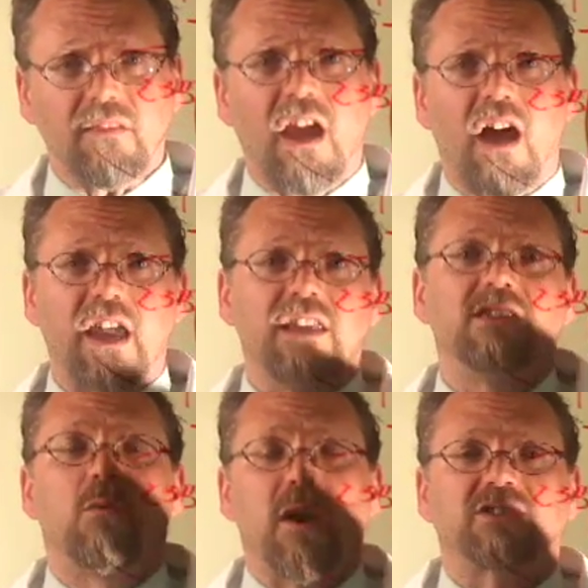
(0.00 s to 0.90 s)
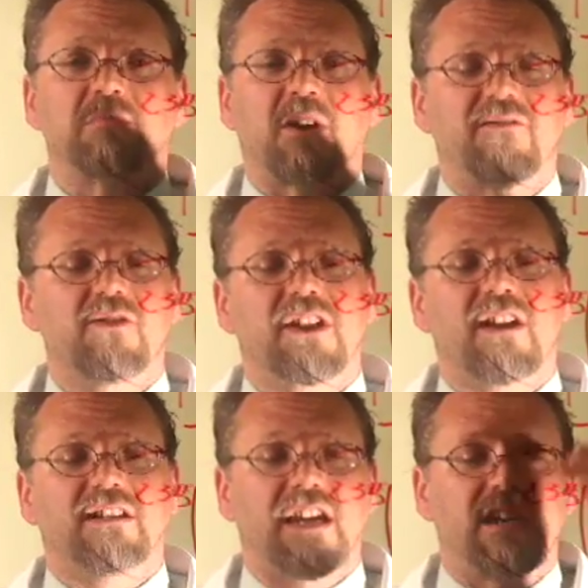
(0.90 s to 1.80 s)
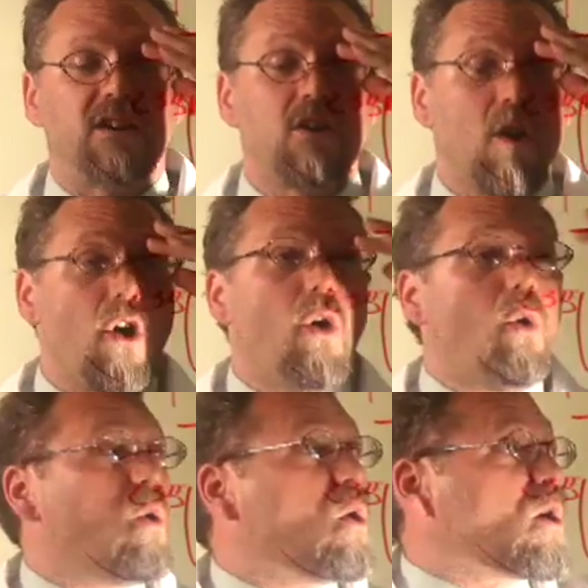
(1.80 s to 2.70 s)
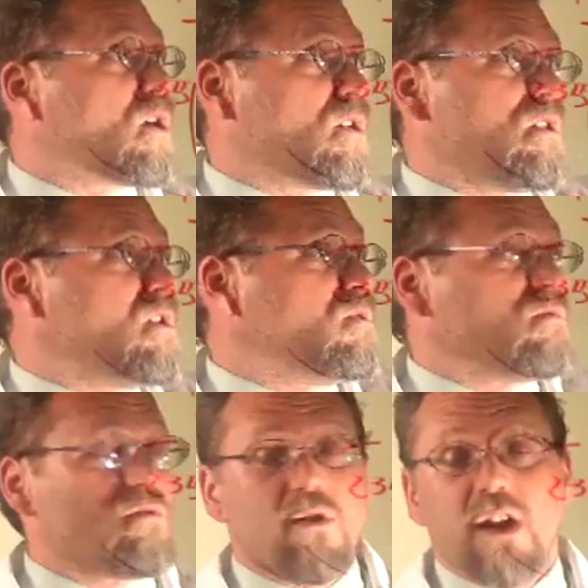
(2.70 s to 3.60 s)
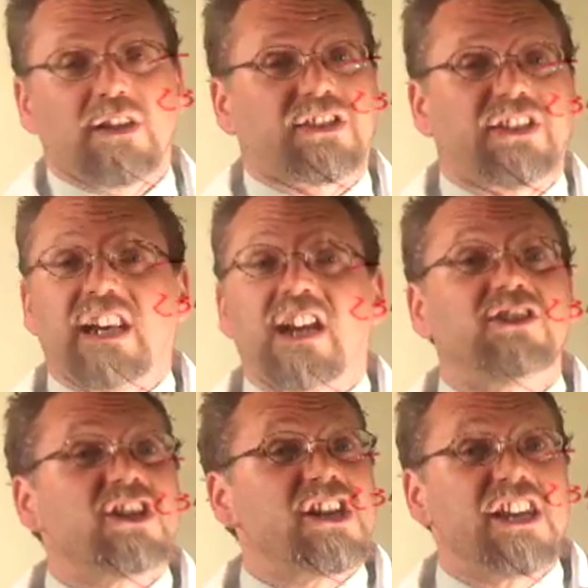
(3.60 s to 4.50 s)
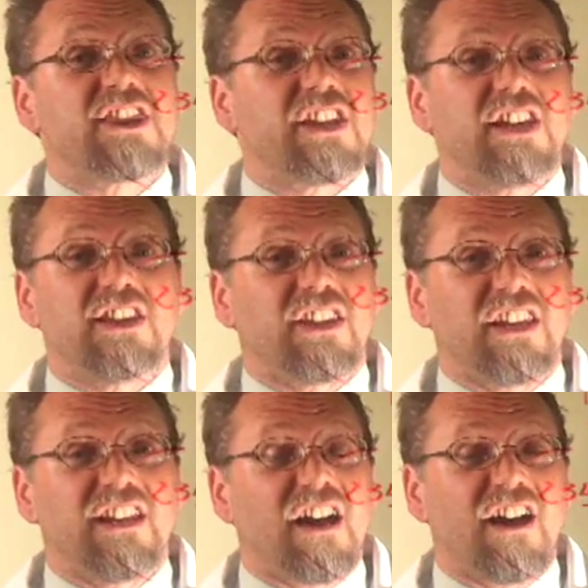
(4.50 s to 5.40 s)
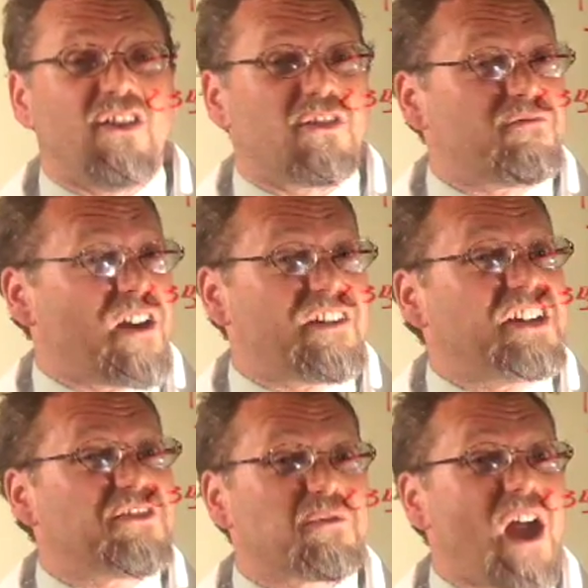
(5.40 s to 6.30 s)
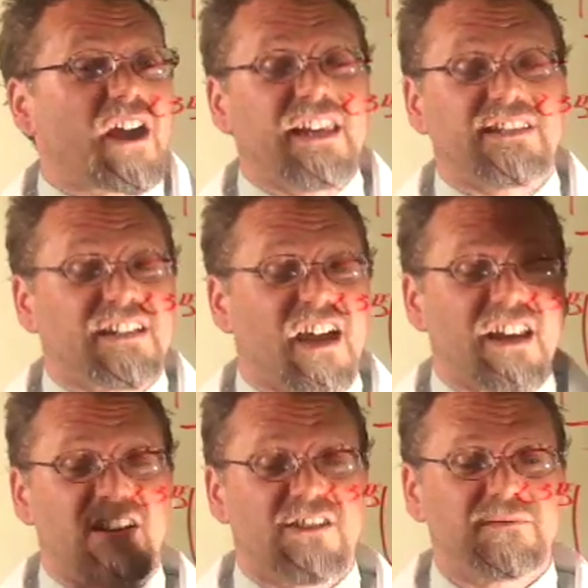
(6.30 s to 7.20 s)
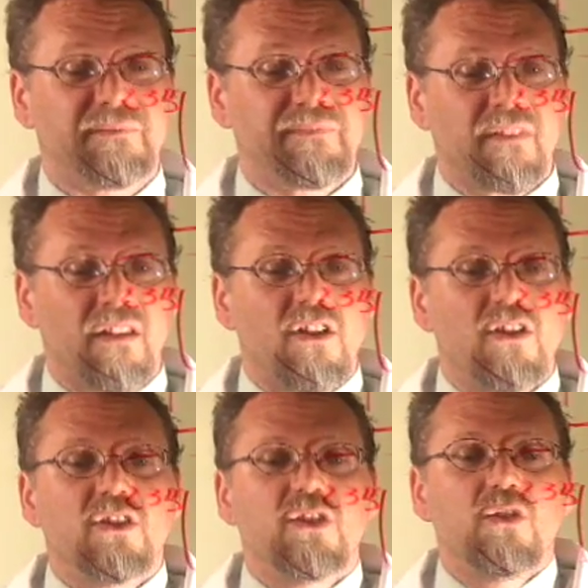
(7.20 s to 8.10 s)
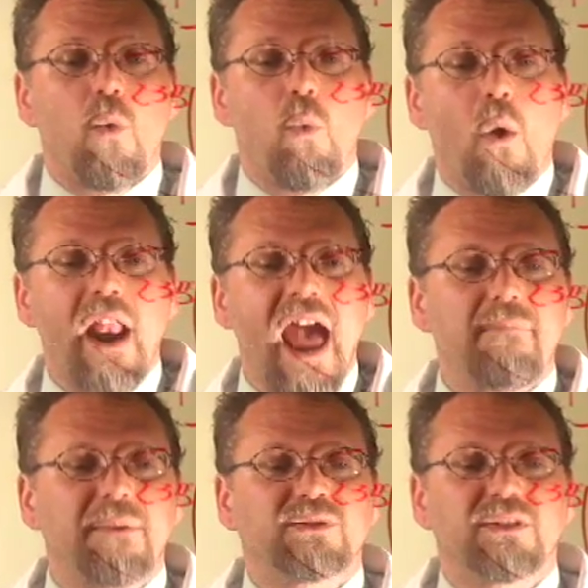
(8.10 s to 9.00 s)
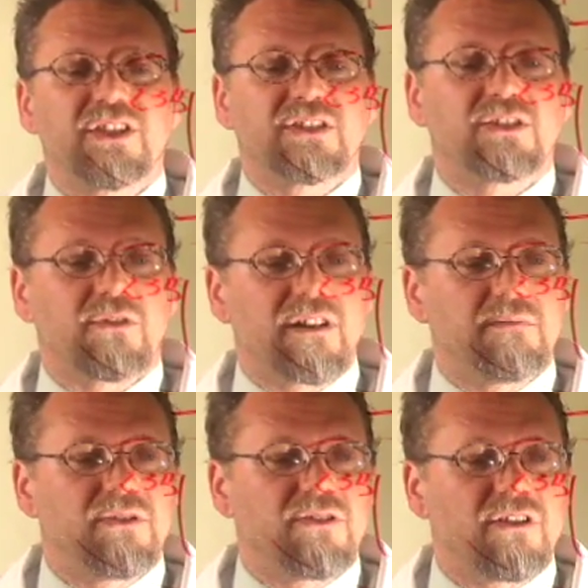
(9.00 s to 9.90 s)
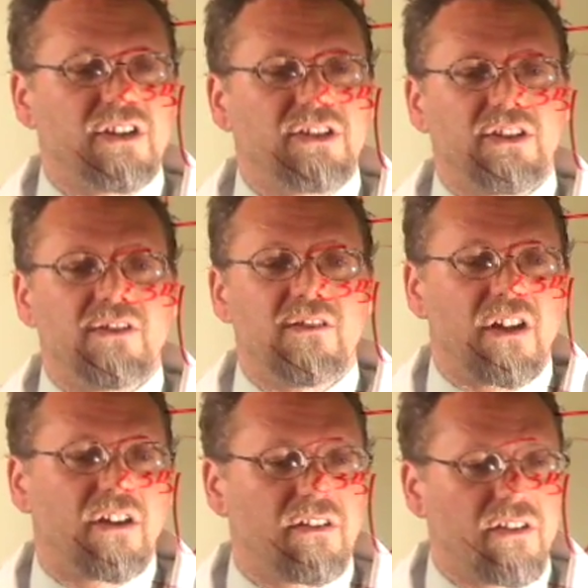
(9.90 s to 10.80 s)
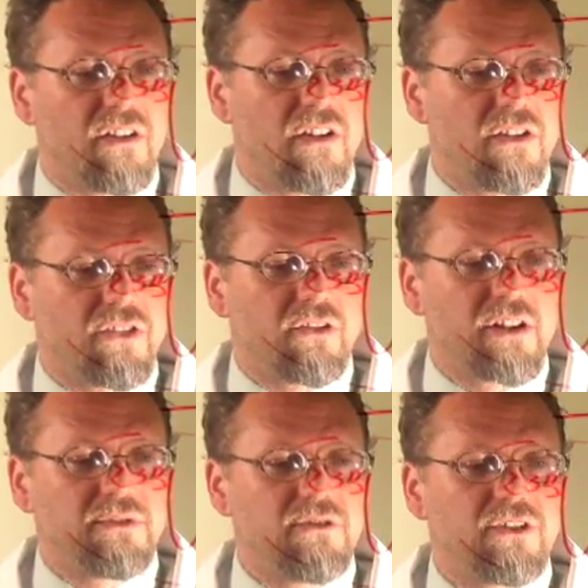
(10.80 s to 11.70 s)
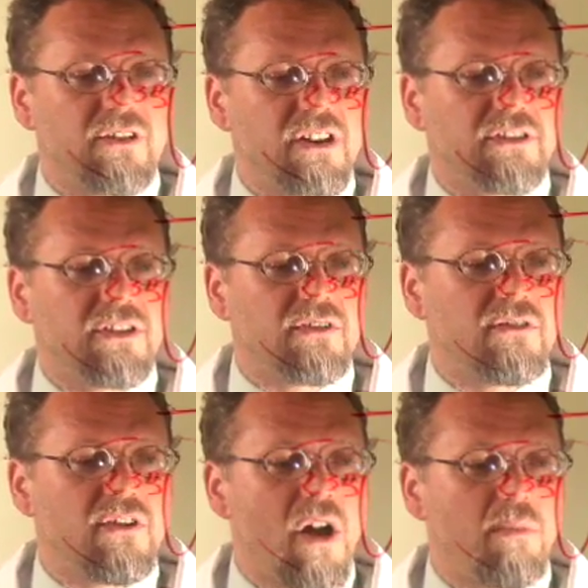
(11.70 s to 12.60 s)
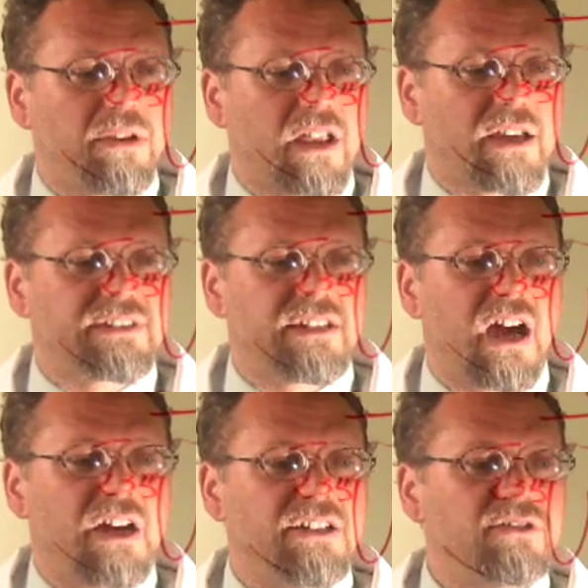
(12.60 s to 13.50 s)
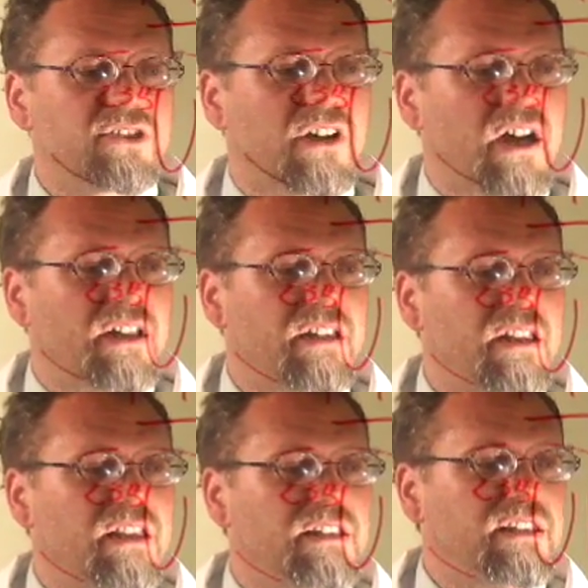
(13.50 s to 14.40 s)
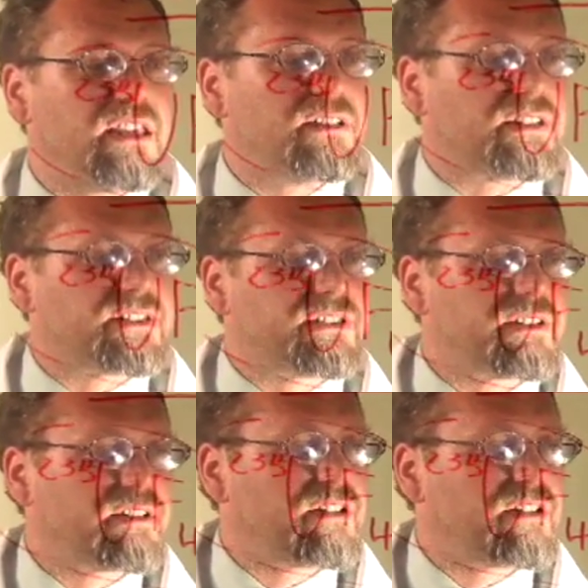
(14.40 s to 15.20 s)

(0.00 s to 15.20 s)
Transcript: uh, in the western part of North Carolina, or sitting underneath the, the uh, or very near the Rockies in Idaho. What happens with this thorium two thirty-two? Thorium two thirty-two plus a neutron yields